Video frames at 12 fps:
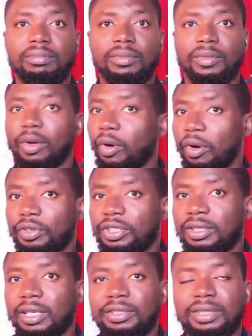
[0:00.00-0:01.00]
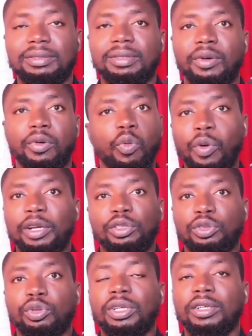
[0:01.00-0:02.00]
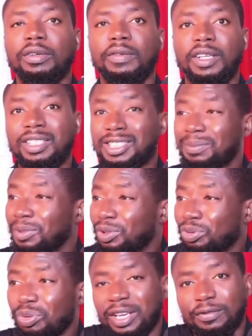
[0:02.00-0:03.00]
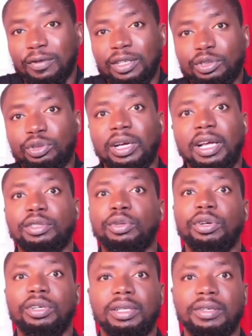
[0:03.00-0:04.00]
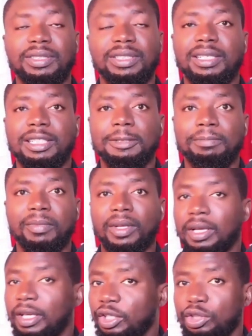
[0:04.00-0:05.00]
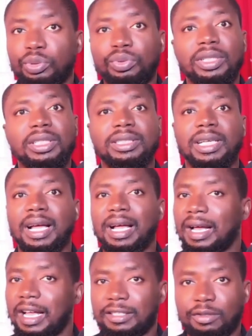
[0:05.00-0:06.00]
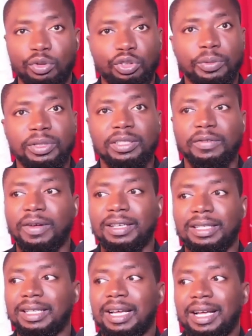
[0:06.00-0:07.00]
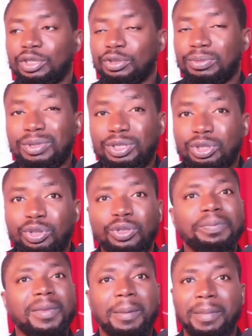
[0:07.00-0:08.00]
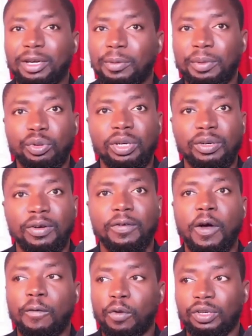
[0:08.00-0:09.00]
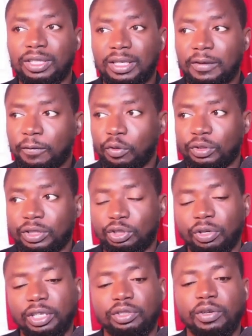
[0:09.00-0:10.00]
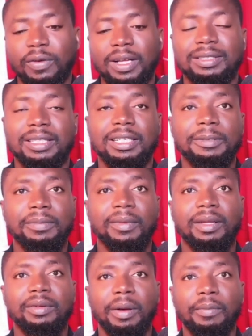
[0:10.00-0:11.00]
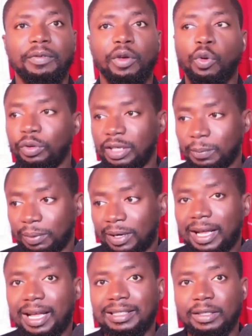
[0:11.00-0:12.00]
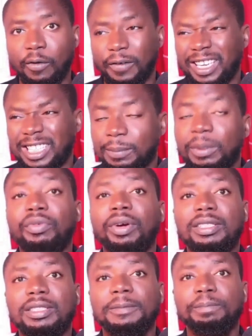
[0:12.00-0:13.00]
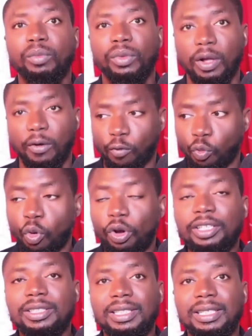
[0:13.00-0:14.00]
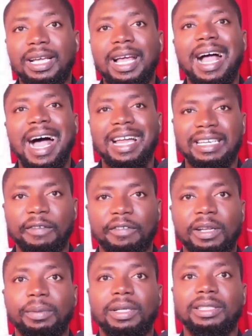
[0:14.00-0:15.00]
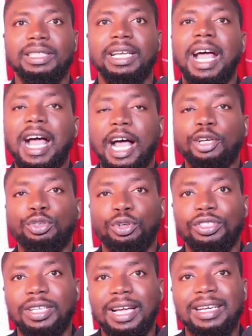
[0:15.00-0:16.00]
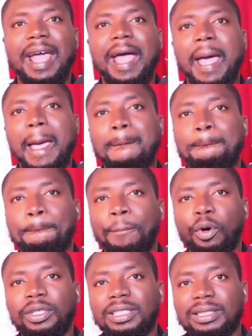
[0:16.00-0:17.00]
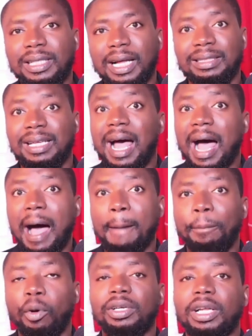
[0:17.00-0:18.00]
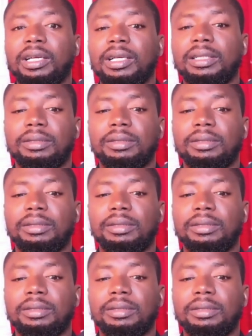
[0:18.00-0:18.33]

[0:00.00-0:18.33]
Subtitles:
Or listen, who are not just good enough. Smith Rowe has fallen into that category recently. Injuries has contributed to the fact that Smith Rowe might not be good enough for the trajectory of Arsenal. We need players of experience, of quality, and availability. And Trossard embodies that abundantly.